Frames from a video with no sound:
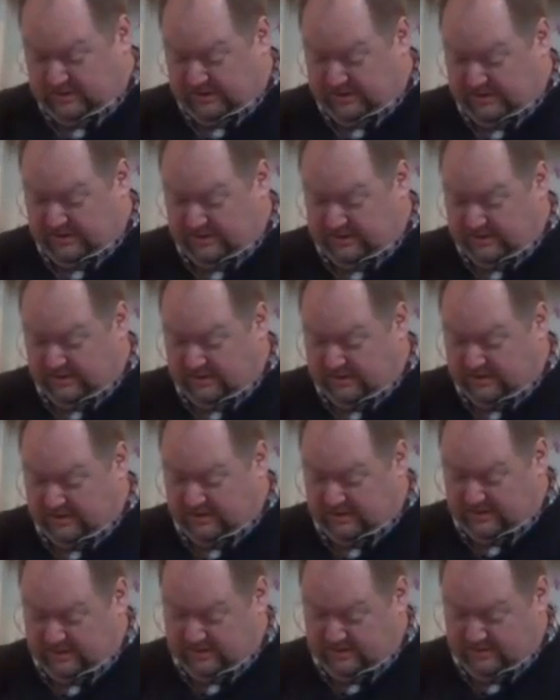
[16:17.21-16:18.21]
And
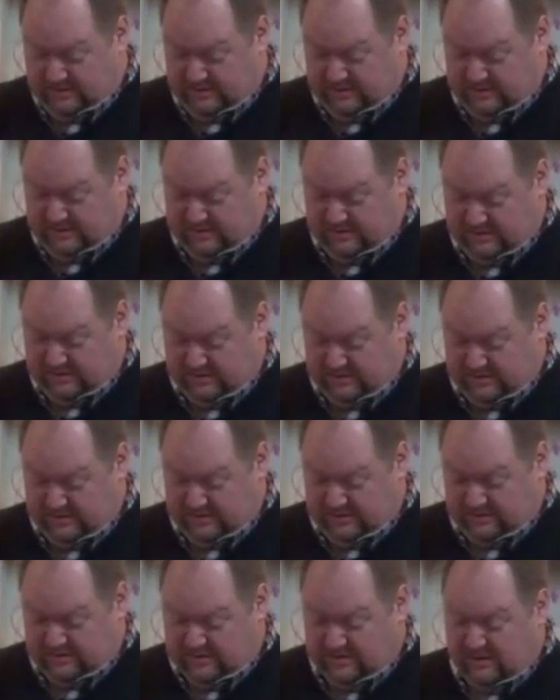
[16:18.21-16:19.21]
in
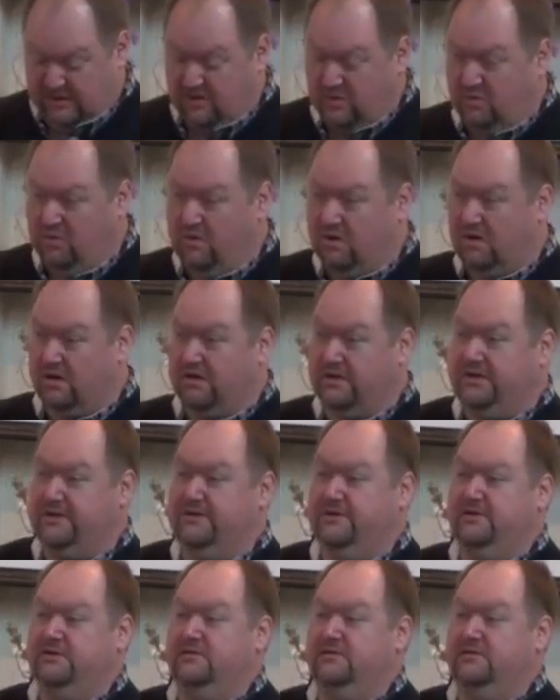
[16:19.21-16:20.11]
their work,